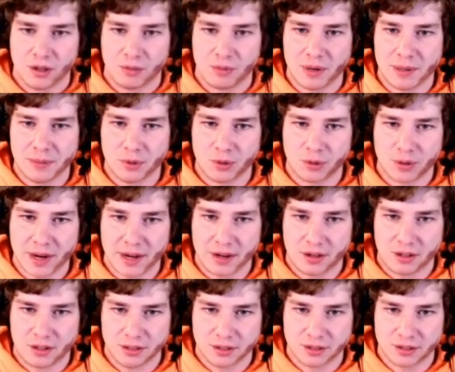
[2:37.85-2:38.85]
Rainbow Ride
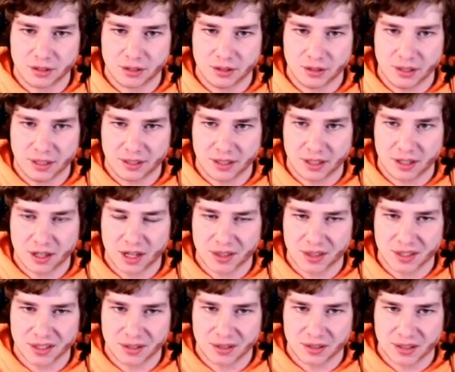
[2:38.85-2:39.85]
also. Like, they got
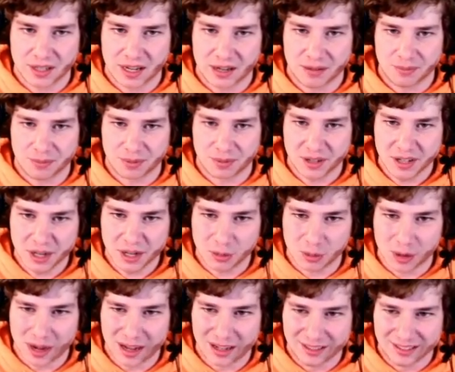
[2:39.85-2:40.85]
this down pretty
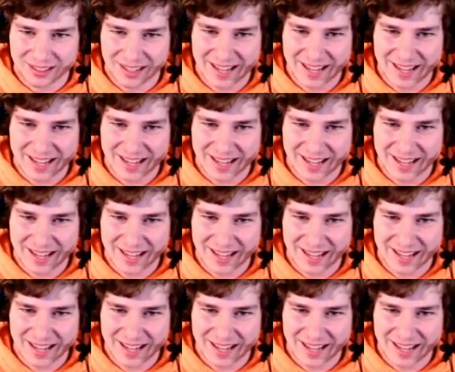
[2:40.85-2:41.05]
well.